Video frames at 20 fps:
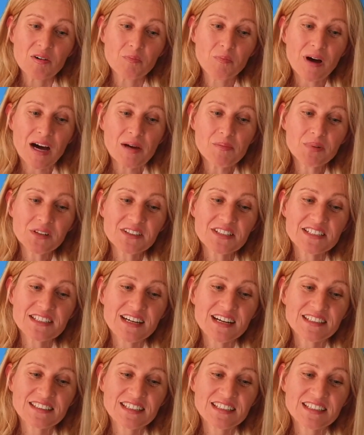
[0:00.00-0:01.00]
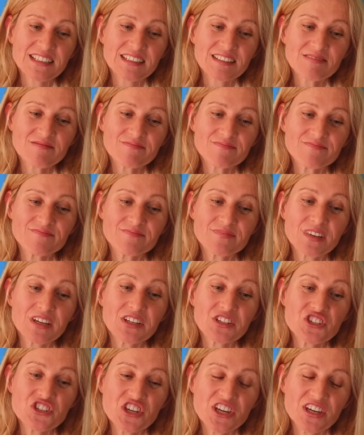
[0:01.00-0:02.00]
Bible studying
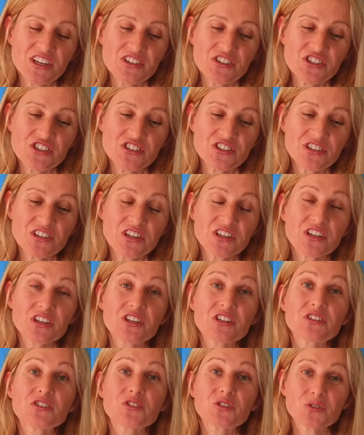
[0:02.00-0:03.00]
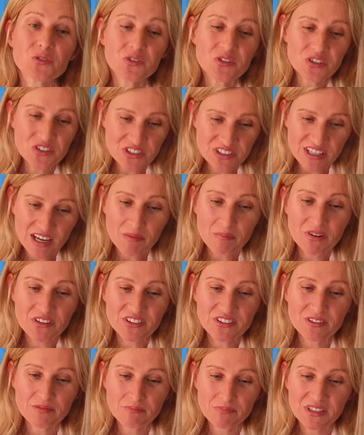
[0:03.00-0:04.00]
changed into
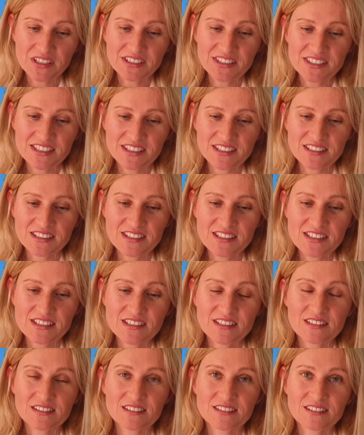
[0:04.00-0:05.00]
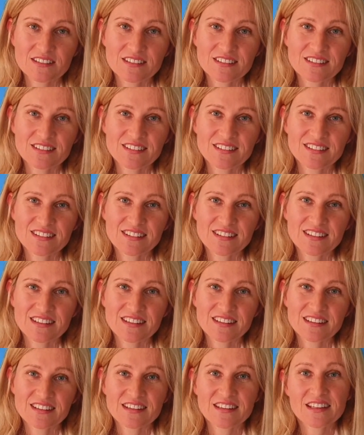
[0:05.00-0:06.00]
Sabbath meetings.
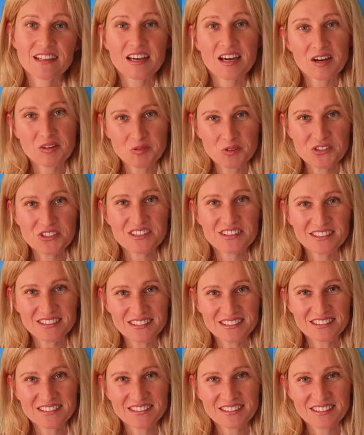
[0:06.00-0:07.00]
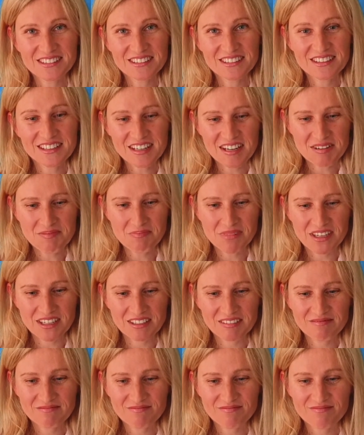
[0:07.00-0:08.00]
I was still
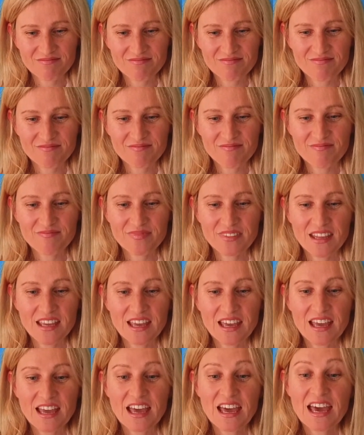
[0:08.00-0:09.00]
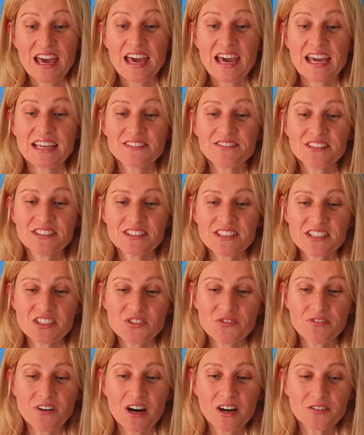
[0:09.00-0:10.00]
coming.
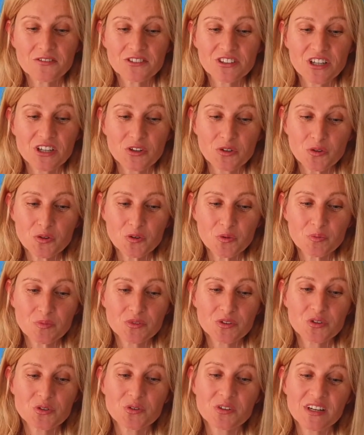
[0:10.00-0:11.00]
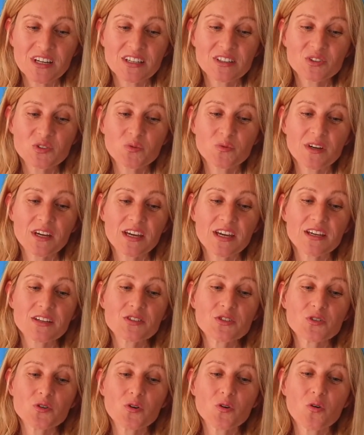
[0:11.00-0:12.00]
Adventists found a room to rent where
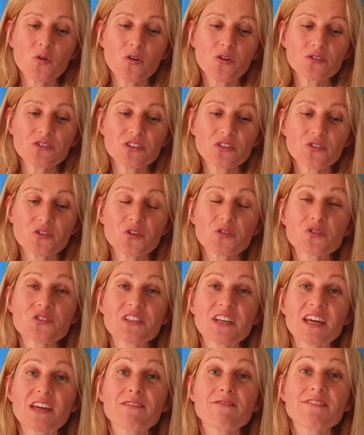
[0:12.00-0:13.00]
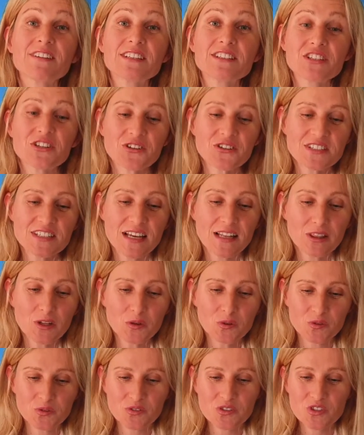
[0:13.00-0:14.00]
so-called in those days video
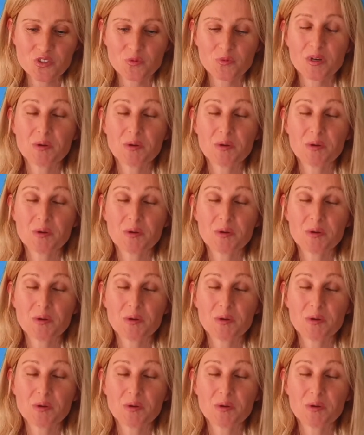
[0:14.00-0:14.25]
salons